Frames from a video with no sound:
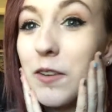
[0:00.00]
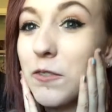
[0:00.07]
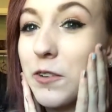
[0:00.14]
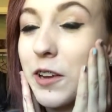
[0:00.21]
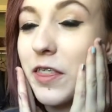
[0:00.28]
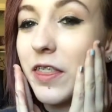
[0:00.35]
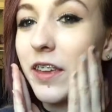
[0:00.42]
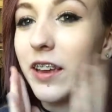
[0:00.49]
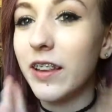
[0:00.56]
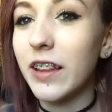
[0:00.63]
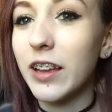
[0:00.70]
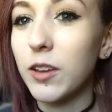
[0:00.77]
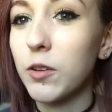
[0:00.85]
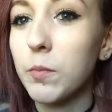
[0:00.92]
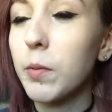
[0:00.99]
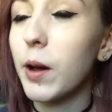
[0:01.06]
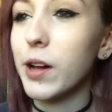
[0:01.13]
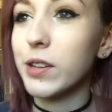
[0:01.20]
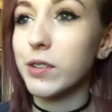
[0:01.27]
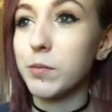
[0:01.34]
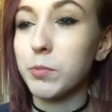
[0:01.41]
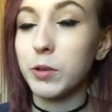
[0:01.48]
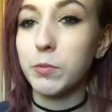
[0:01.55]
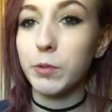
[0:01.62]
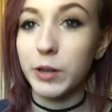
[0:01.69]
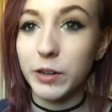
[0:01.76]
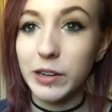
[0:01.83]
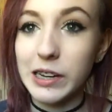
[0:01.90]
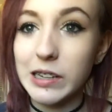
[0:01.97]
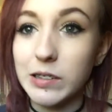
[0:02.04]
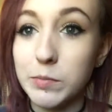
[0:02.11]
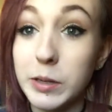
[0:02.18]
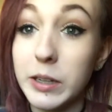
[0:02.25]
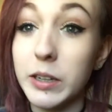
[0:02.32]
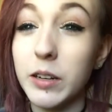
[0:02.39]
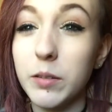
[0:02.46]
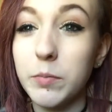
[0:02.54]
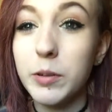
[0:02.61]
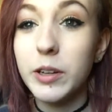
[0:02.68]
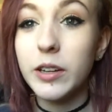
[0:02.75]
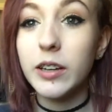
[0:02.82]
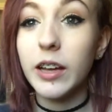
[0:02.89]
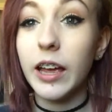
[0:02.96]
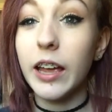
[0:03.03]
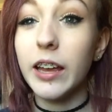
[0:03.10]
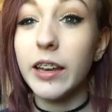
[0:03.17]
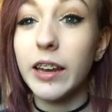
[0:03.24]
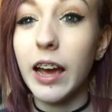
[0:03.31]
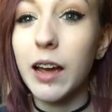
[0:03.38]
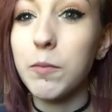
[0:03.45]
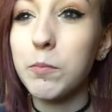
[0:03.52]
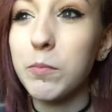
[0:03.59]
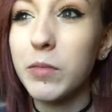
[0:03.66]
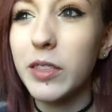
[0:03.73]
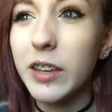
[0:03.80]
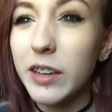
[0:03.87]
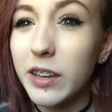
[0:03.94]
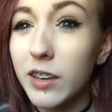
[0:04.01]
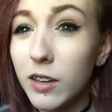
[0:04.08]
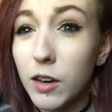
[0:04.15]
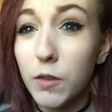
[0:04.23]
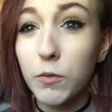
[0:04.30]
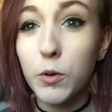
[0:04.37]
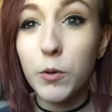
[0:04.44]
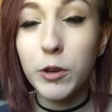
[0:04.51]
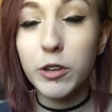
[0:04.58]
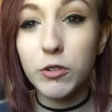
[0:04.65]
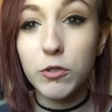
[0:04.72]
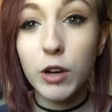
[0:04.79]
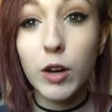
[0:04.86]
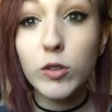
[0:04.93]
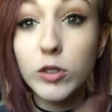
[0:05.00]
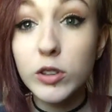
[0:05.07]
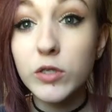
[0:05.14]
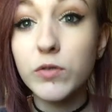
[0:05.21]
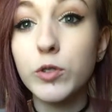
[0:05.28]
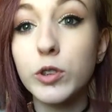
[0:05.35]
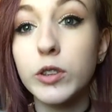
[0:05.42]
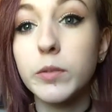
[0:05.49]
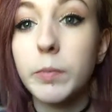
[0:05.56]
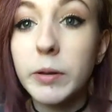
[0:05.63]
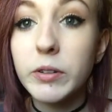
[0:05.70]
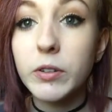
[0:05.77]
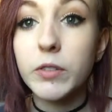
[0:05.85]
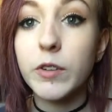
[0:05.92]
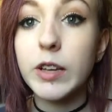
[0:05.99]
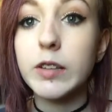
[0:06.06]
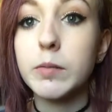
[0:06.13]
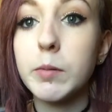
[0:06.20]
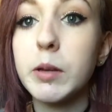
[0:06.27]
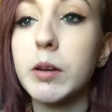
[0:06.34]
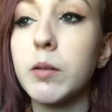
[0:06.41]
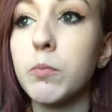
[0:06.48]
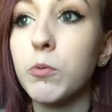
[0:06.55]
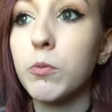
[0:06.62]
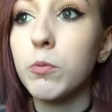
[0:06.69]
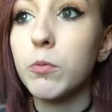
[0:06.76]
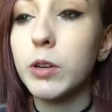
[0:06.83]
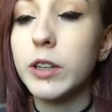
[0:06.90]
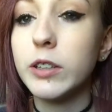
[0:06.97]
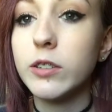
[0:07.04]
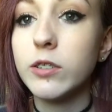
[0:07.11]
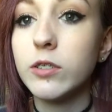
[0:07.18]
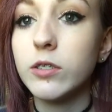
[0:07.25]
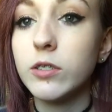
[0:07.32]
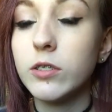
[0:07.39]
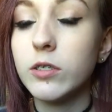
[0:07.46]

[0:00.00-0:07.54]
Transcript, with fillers: everything that you can possibly wear as makeup. And I'm thinking of going to college for special effects makeup, which